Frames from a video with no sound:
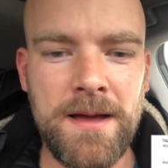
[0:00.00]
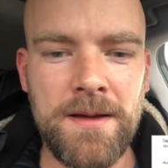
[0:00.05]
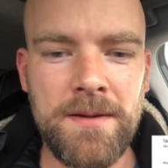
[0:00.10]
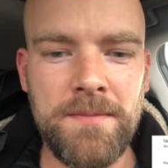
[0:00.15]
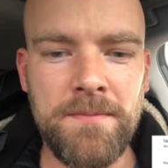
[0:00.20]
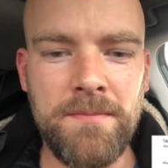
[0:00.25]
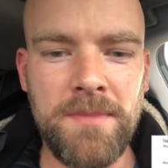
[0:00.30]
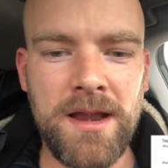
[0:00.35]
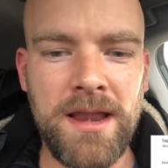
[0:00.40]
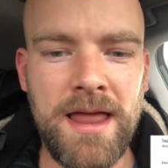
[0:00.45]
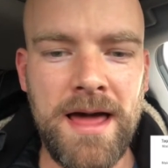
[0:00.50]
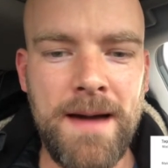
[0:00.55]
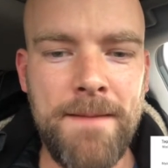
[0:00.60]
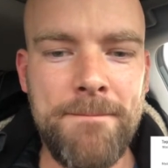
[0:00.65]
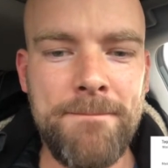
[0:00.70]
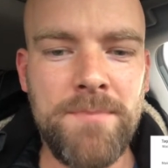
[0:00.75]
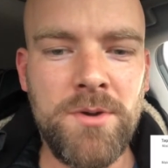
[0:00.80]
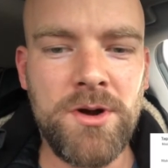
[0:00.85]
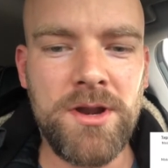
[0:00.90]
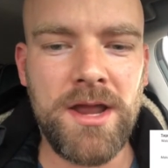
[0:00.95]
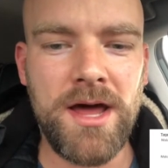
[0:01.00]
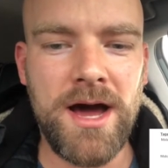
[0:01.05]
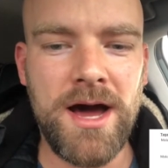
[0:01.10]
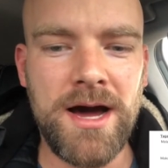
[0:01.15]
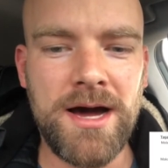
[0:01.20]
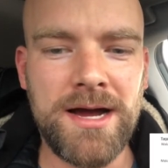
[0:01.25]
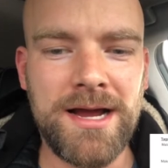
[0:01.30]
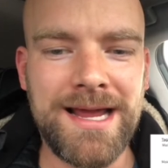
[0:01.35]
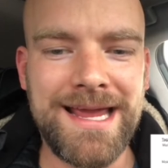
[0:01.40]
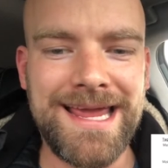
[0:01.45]
malambot
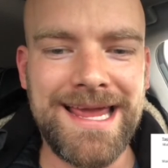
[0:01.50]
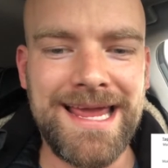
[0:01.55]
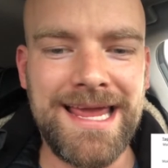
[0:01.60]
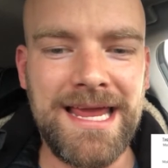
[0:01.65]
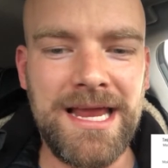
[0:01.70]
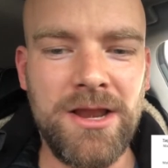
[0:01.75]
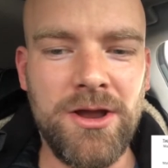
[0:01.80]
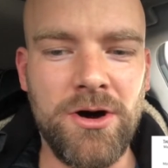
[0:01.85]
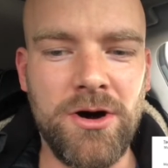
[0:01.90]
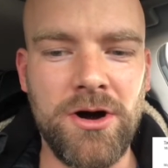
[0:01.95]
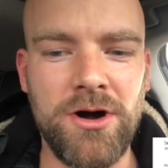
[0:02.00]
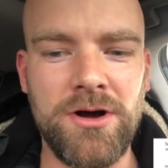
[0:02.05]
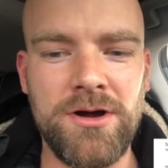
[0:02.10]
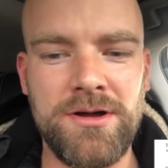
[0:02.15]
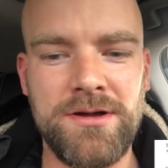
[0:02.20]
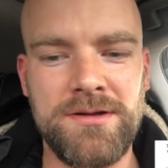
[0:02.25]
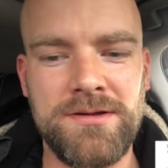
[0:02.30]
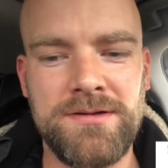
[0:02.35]
ang ilong.